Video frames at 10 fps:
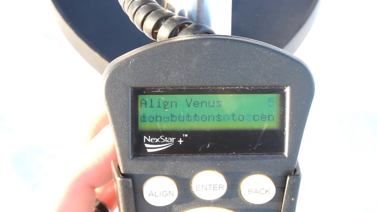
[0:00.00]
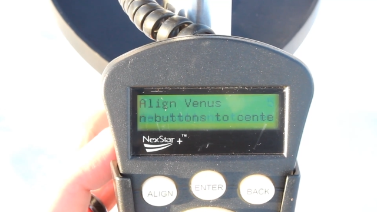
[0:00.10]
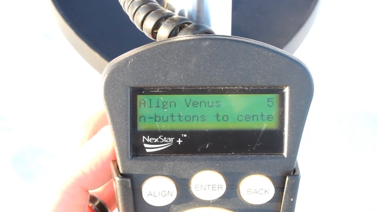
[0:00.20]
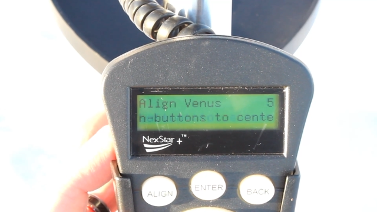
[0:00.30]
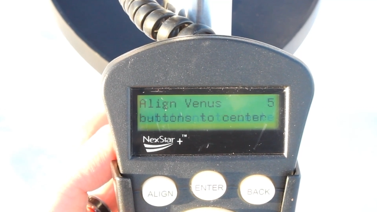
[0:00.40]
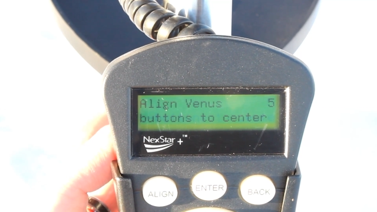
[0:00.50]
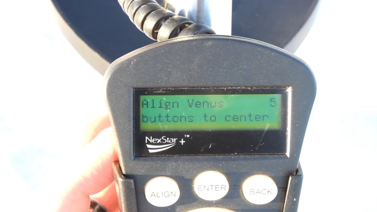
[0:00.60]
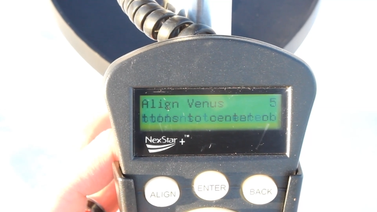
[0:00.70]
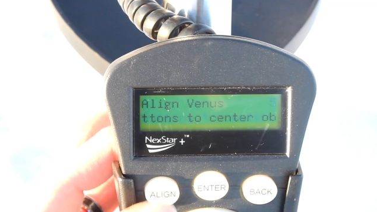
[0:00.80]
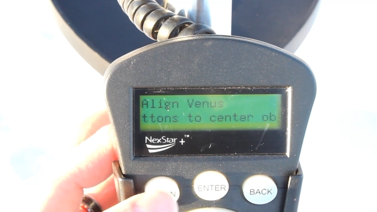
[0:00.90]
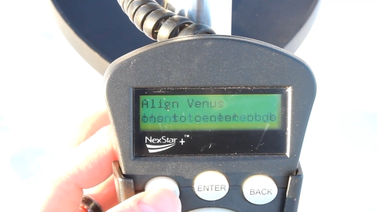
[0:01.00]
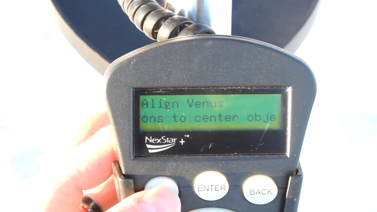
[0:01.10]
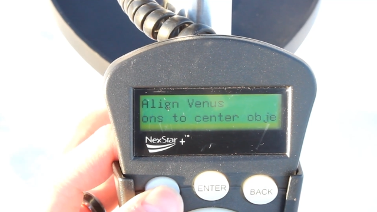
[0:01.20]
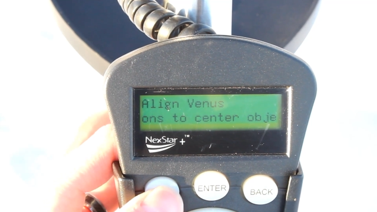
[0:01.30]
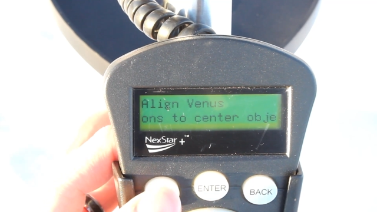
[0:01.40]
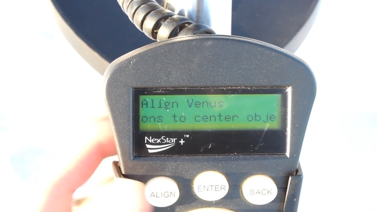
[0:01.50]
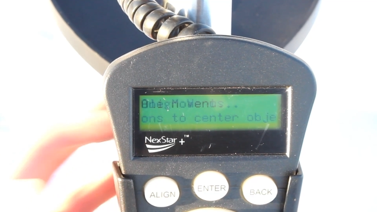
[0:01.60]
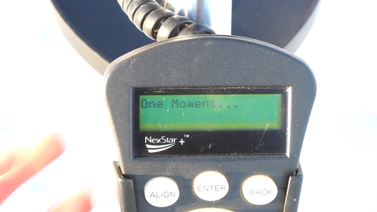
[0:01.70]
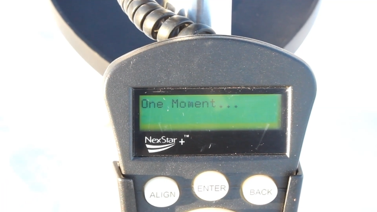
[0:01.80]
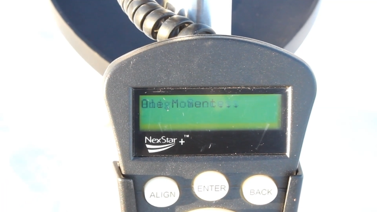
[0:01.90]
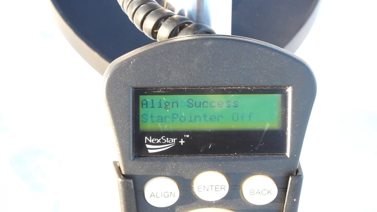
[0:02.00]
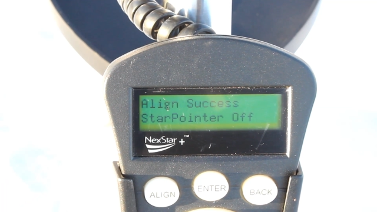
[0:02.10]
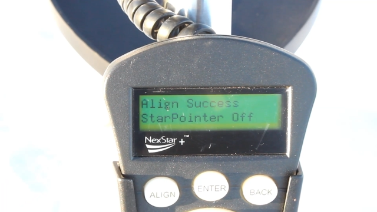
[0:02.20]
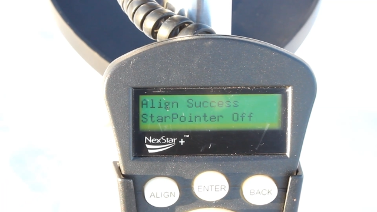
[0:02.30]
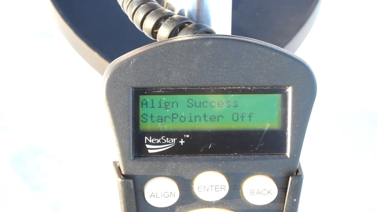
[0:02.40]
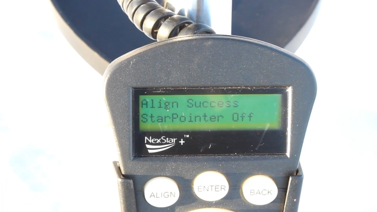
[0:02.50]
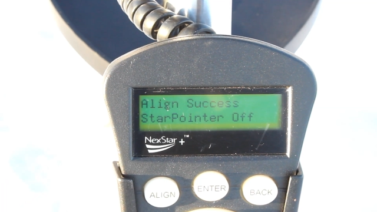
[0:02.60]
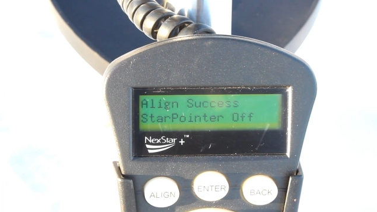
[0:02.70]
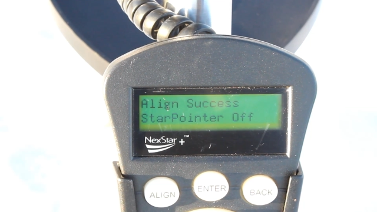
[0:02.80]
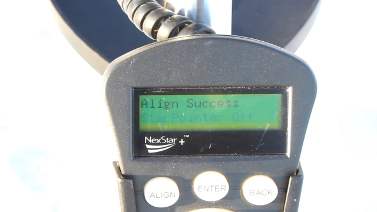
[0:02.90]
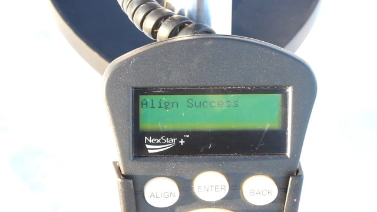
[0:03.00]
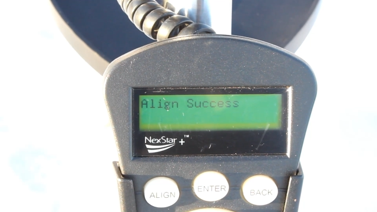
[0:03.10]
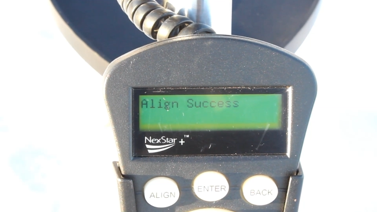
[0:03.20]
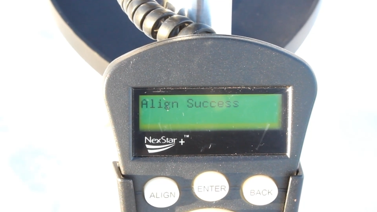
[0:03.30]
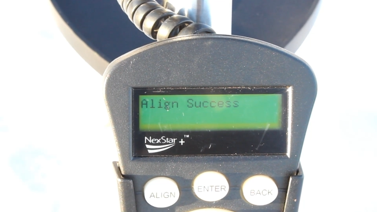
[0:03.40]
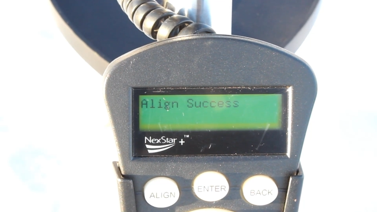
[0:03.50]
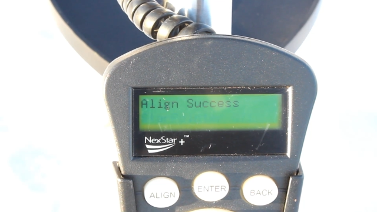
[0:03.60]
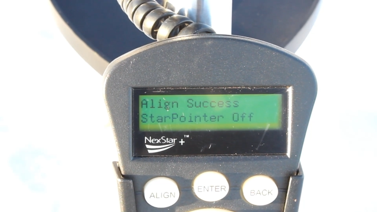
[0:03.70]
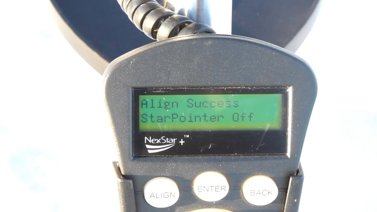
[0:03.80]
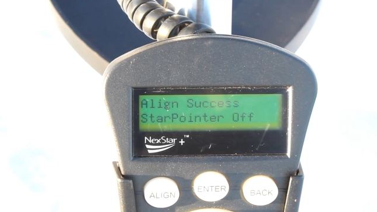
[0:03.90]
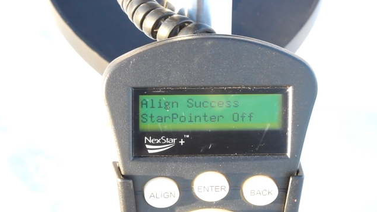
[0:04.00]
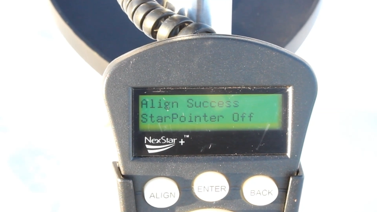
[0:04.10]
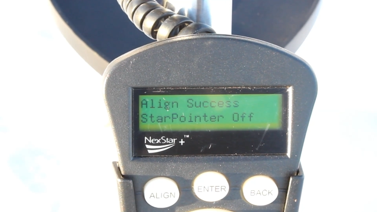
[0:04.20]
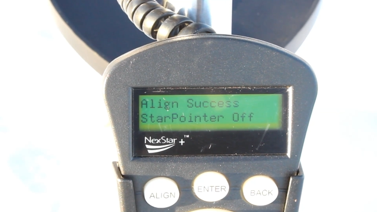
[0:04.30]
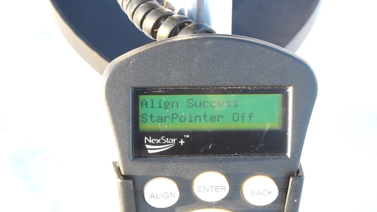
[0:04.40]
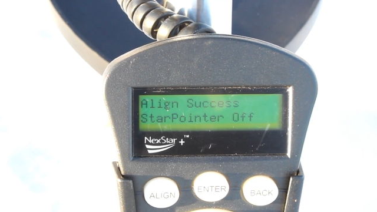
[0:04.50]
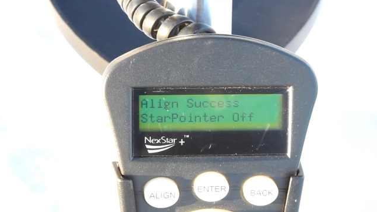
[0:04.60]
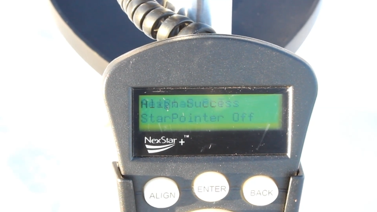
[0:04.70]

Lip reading: Nobody's mouth can be seen.